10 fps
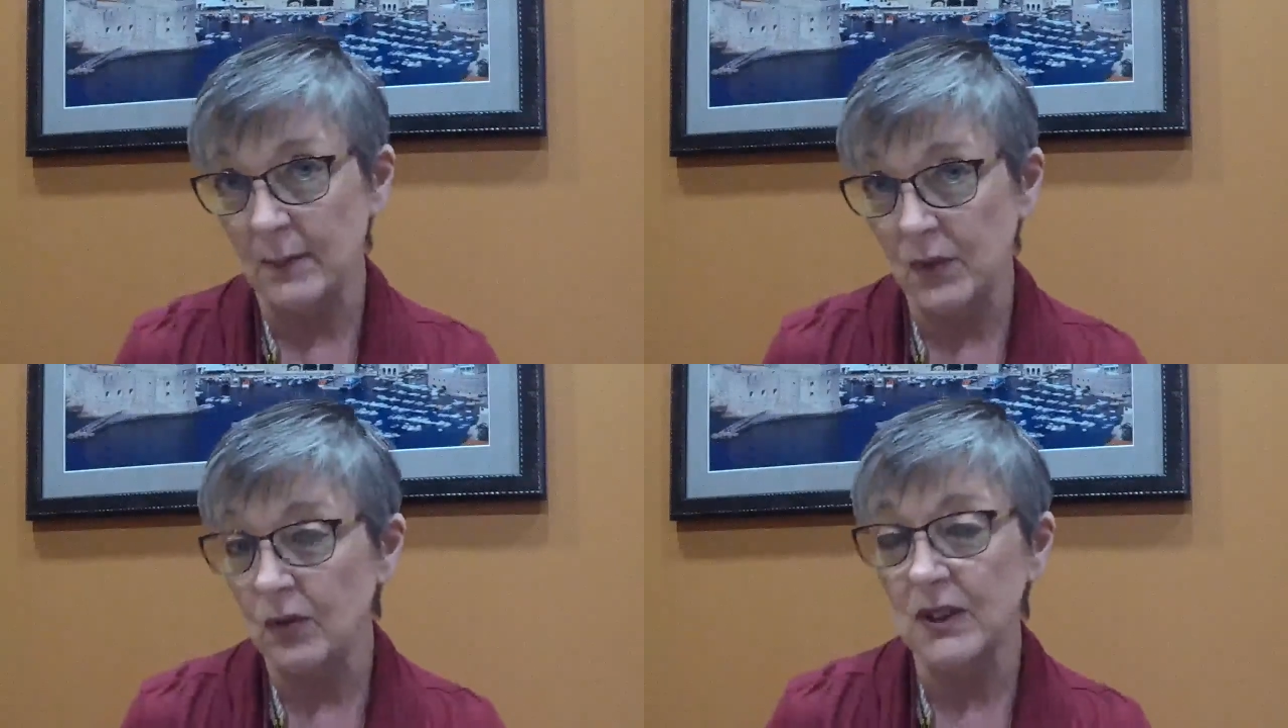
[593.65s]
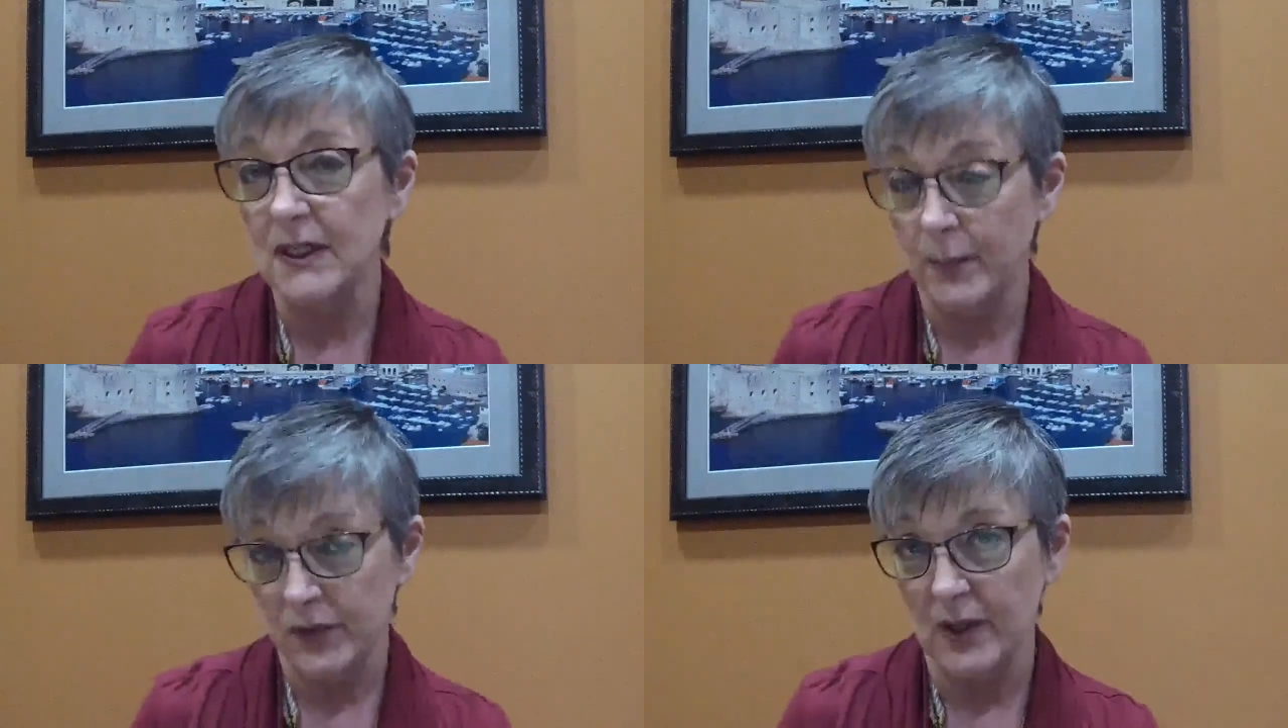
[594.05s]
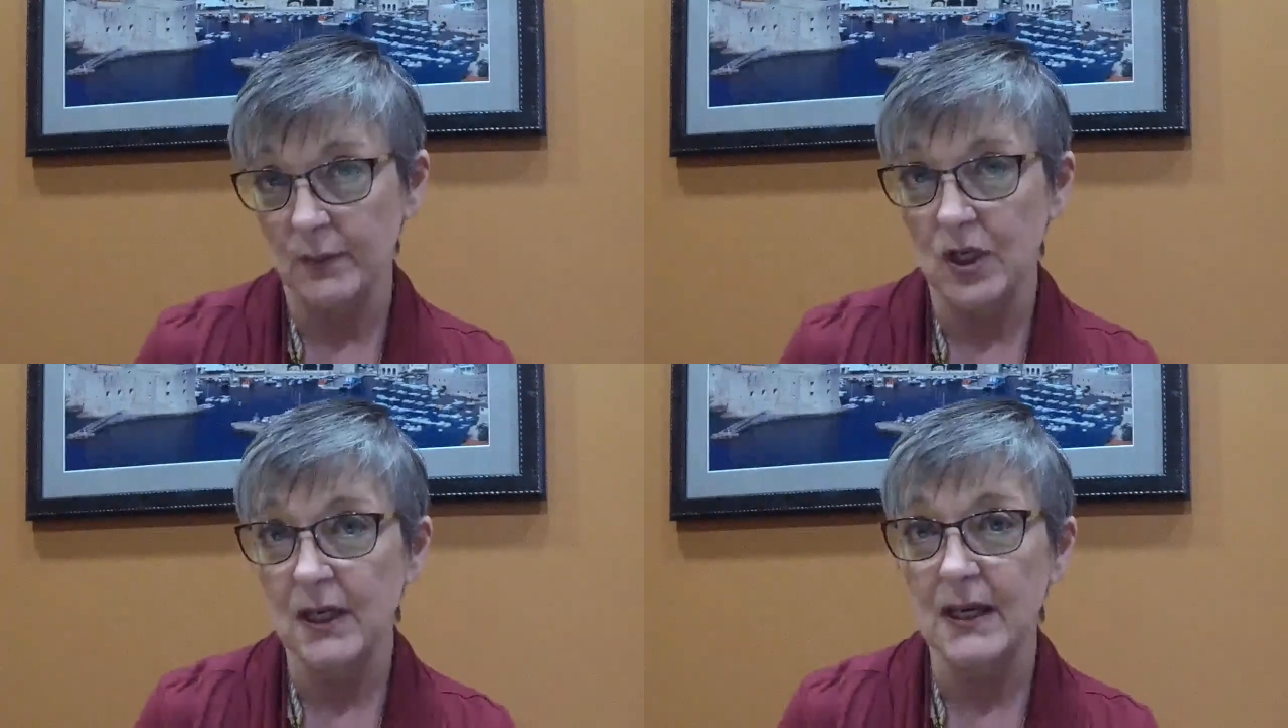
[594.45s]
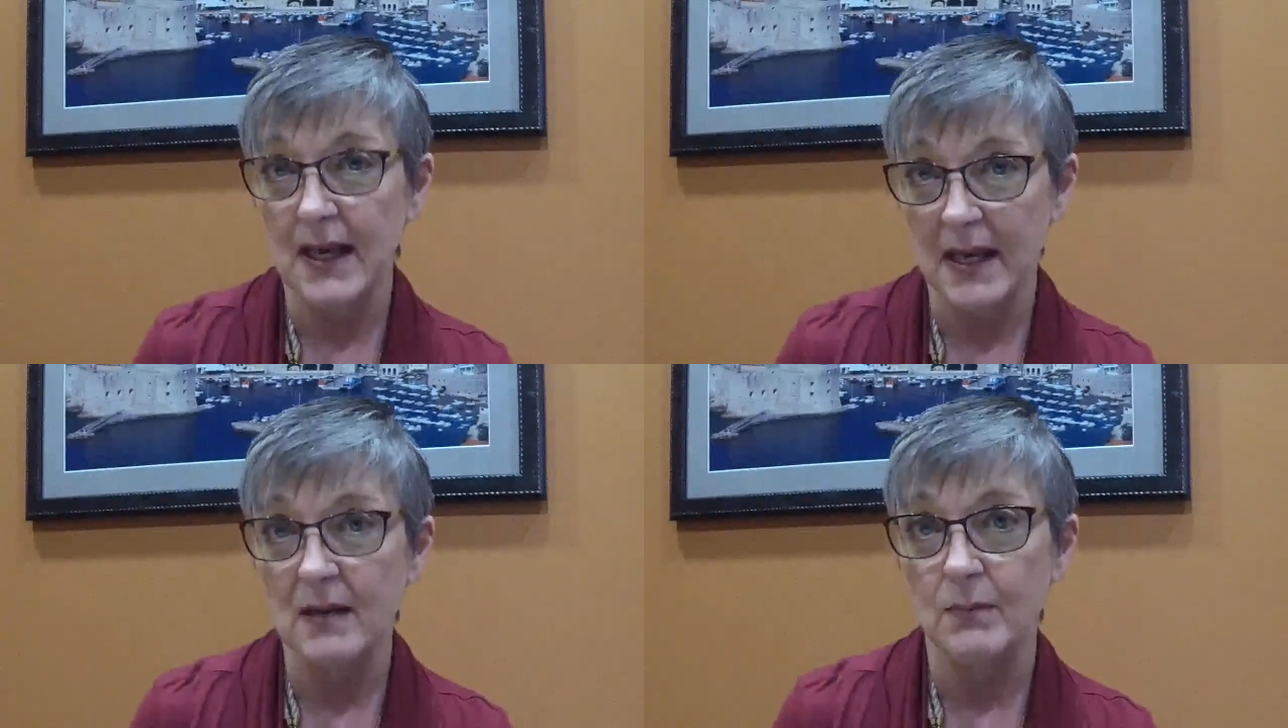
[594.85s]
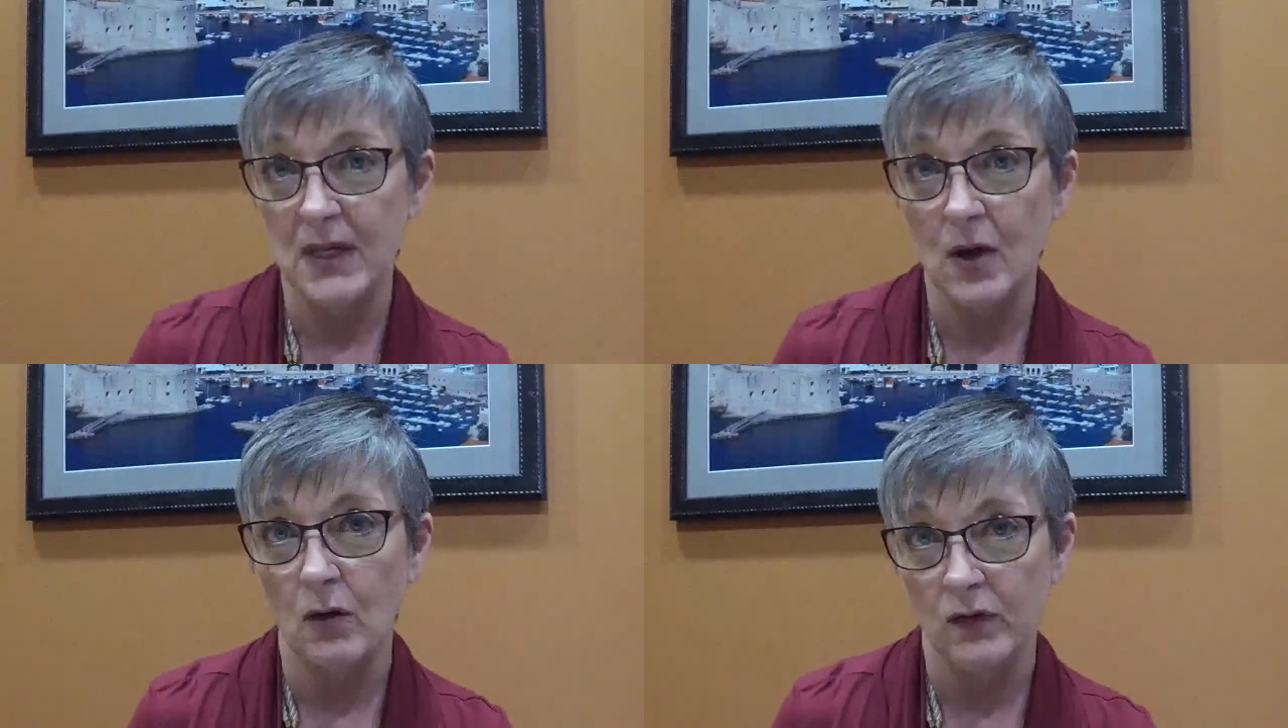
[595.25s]
immunity presumption can
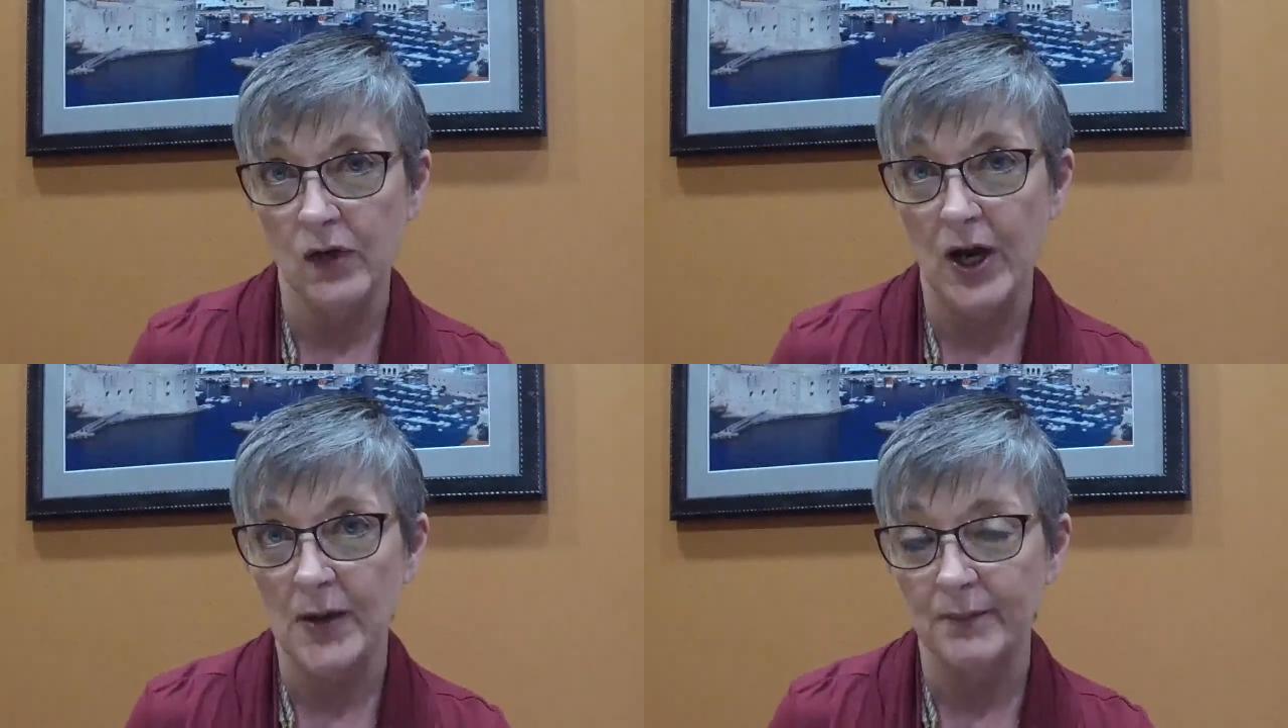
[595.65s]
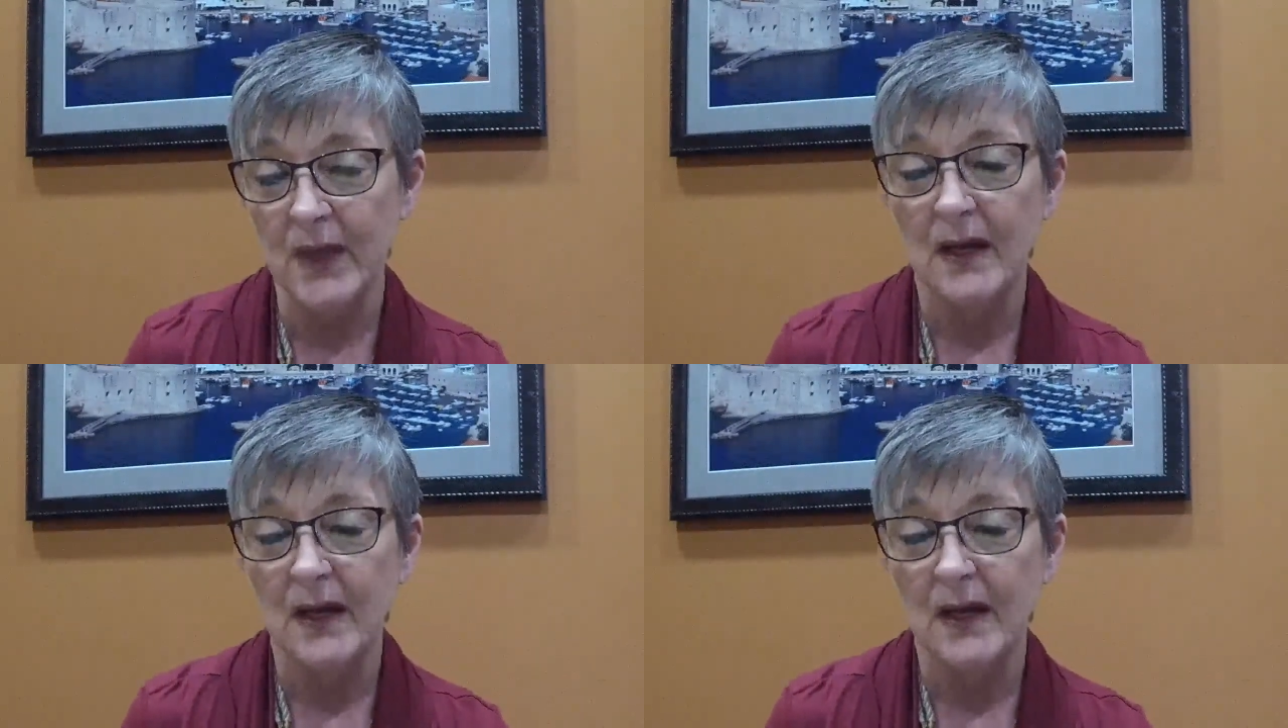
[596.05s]
be overcome.